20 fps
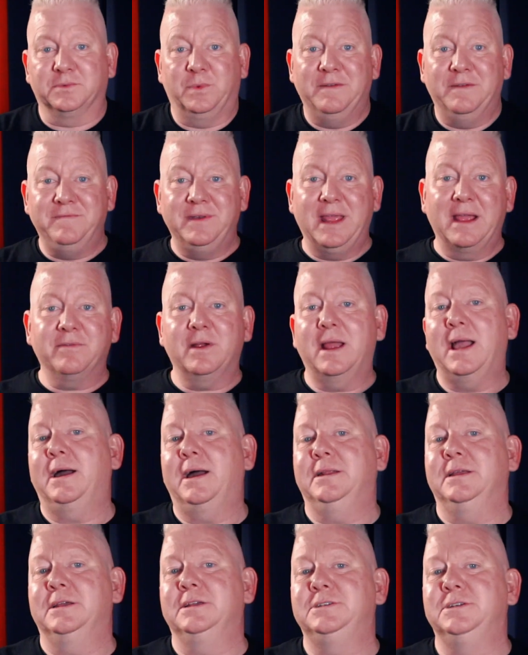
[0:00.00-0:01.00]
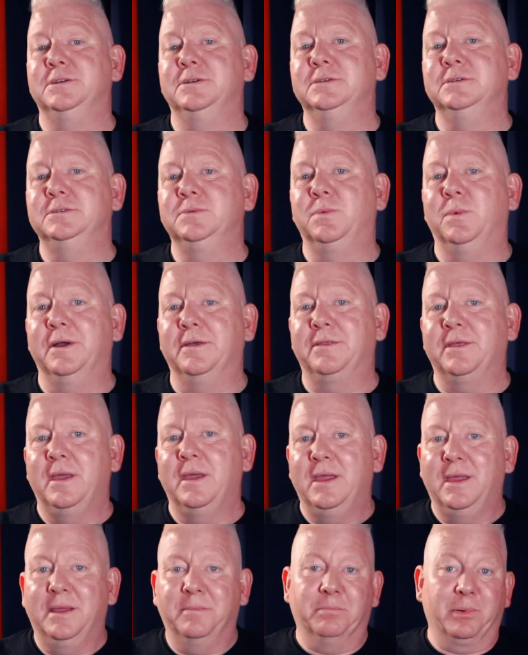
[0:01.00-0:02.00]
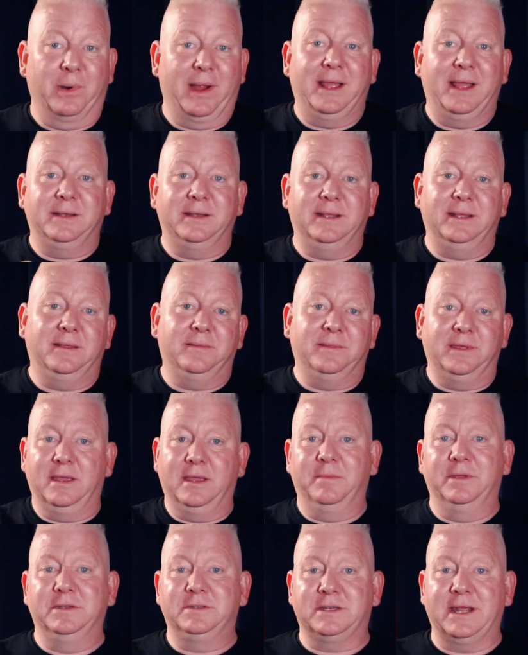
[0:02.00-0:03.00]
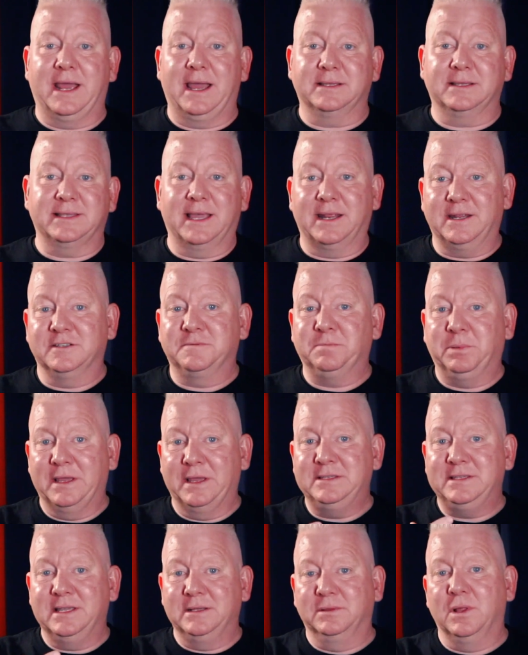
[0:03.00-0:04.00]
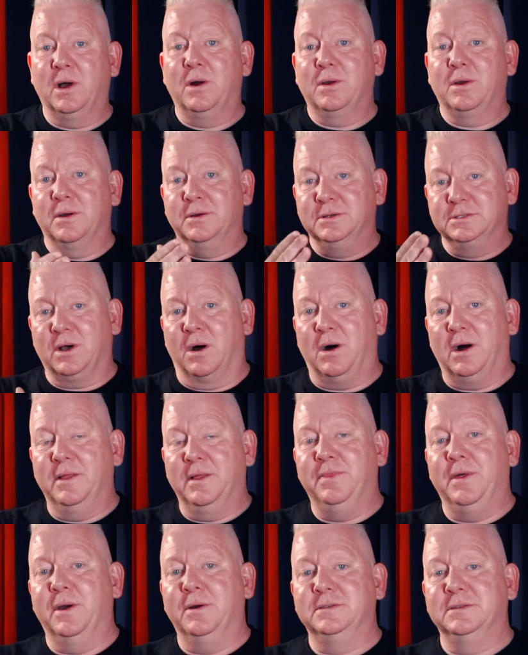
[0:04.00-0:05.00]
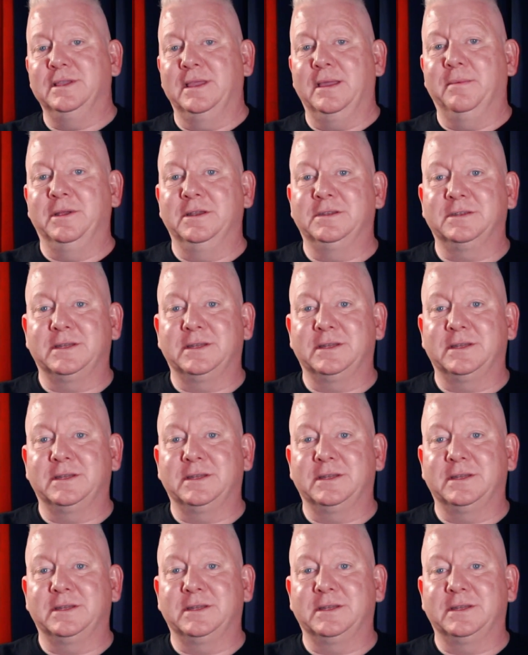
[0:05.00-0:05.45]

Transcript: We've never had issues with branding the image stacks. That is, placing logos on those image